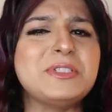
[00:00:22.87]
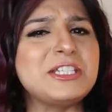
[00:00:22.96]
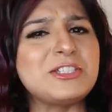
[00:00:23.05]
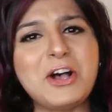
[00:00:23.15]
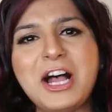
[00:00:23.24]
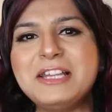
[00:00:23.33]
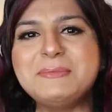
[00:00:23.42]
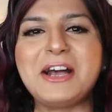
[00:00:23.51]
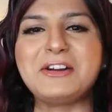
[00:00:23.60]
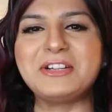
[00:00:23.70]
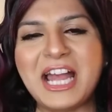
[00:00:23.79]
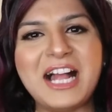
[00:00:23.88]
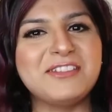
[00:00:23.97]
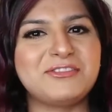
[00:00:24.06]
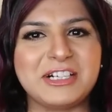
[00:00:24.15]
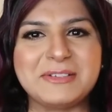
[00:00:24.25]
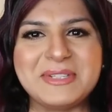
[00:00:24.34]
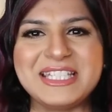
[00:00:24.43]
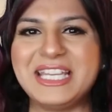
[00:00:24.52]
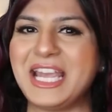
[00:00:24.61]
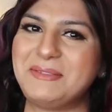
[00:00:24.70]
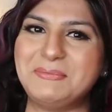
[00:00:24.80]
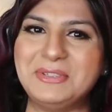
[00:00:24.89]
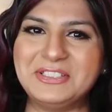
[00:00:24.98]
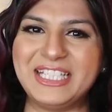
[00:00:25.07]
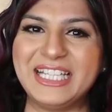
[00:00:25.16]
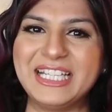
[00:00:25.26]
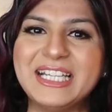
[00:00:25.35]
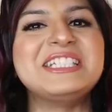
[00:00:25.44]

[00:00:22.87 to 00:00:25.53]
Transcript: which is all about health, pharmacy, and beauty.